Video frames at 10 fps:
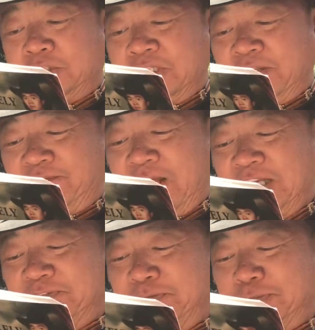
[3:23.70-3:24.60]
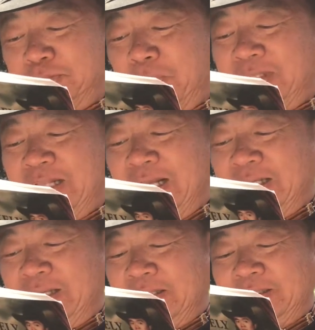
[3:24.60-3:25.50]
at the fast food joint,
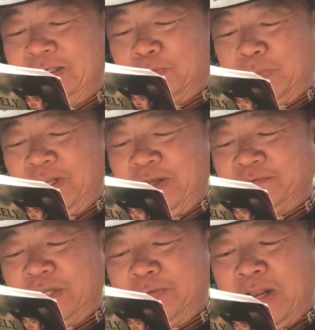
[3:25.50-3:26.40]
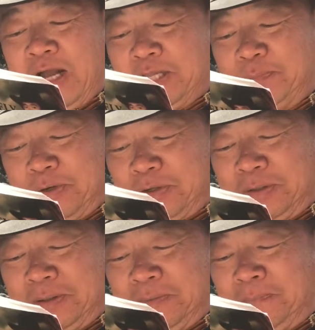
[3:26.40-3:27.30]
didn't reek of teriyaki burger.
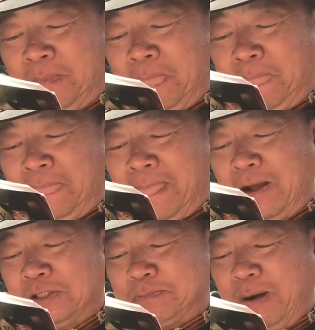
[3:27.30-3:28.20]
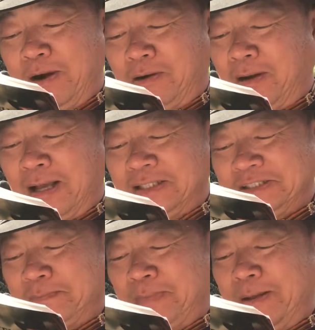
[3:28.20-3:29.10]
I was
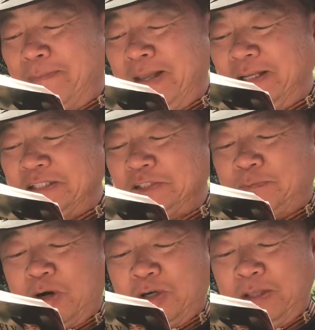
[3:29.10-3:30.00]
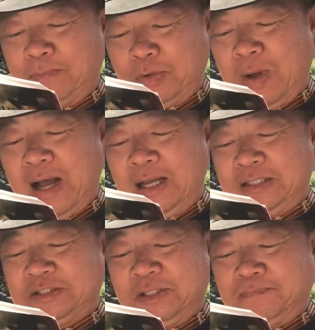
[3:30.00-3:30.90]
paralyzed by Maka's sparkling blue
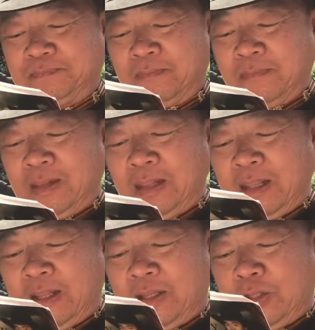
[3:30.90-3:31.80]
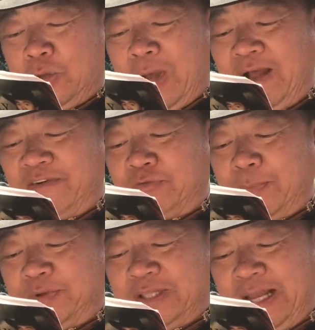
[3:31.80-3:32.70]
eyes. You have a
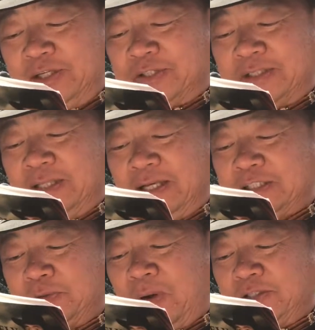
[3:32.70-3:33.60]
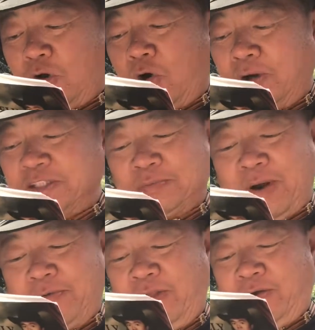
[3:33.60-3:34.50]
reputation as quite an artist
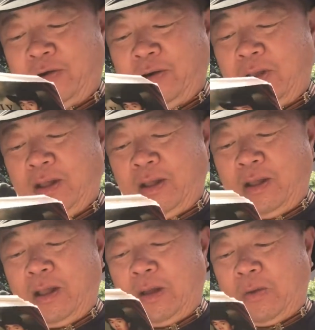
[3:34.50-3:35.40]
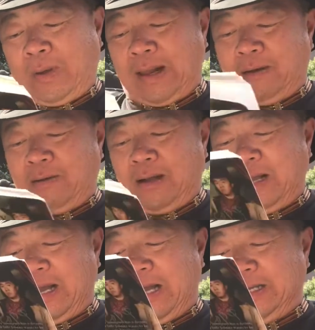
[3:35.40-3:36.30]
around here. Wow,
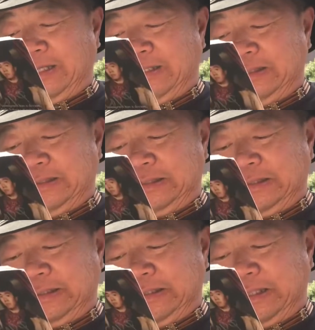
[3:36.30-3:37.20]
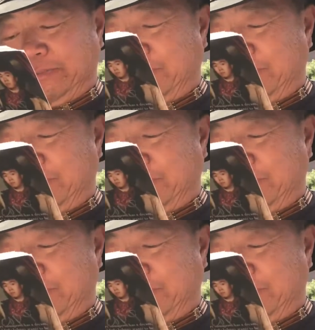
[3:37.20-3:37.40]
I didn't